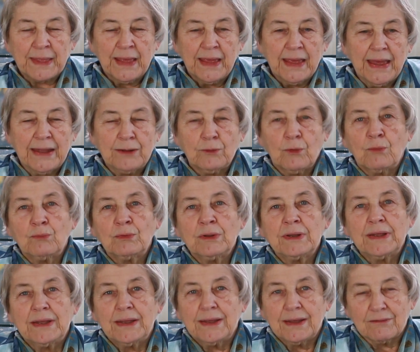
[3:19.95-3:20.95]
And
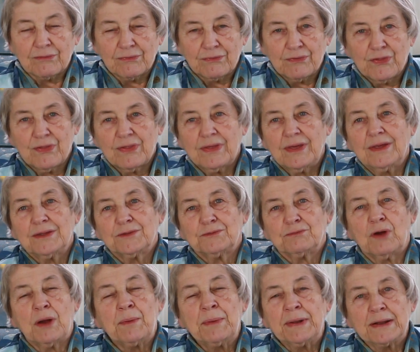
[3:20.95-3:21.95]
only if she is
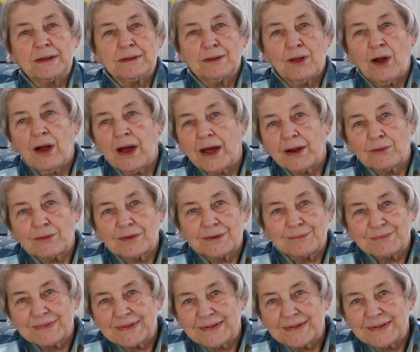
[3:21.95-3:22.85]
vomiting a lot or,